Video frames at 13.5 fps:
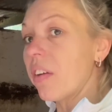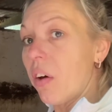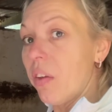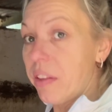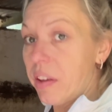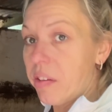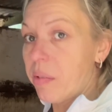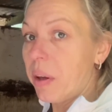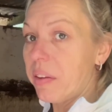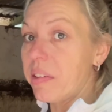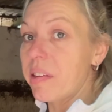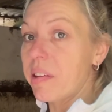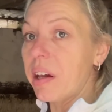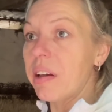on this one
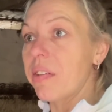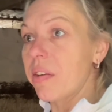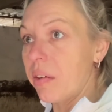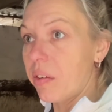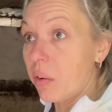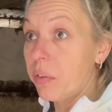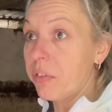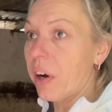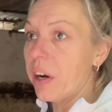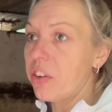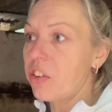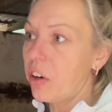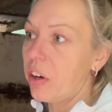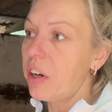today so it's all
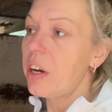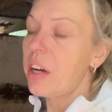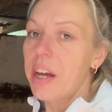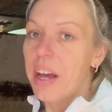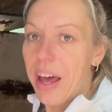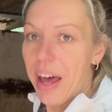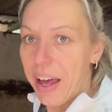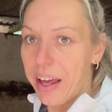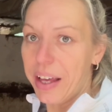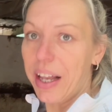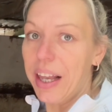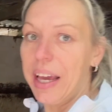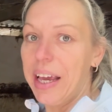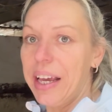fresh and
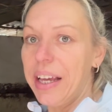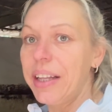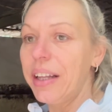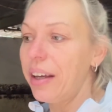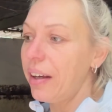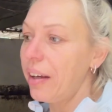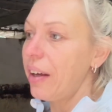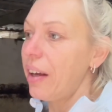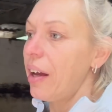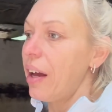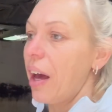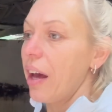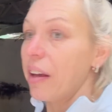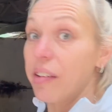clean,
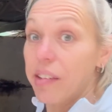because